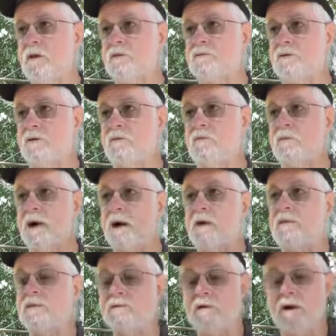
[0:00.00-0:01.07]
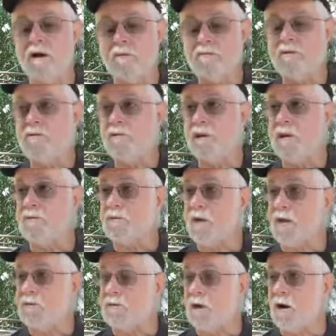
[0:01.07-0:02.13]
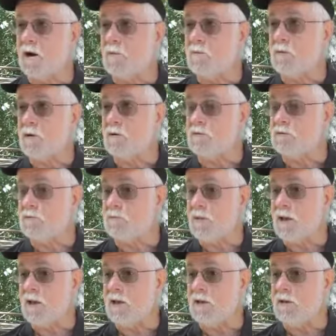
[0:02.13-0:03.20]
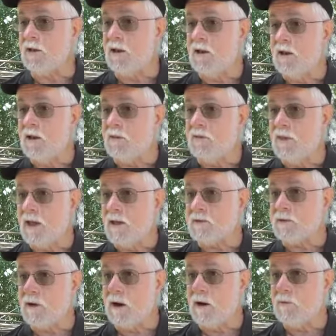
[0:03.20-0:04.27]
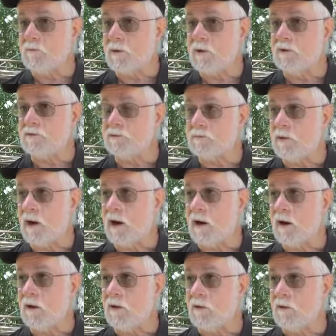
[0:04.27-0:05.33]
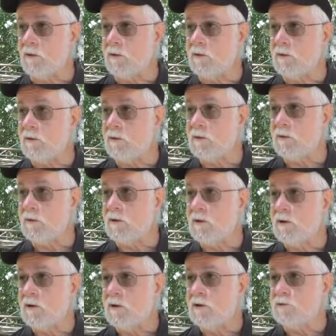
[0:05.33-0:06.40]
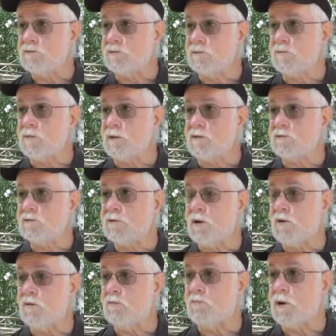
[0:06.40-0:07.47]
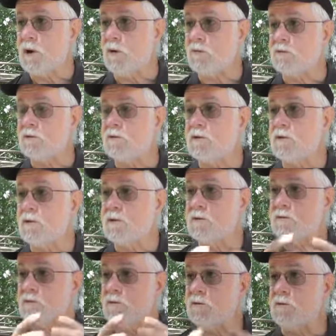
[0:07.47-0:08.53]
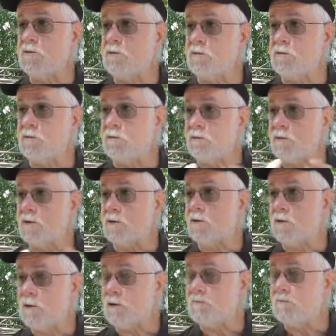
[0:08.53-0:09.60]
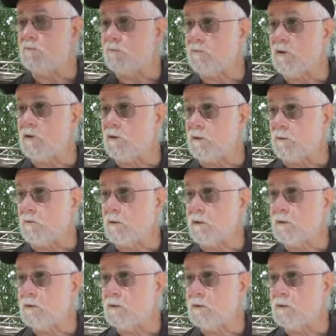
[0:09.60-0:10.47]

So by the time you get that compost made, that compost pile should be so potently attuned to Cliff's farm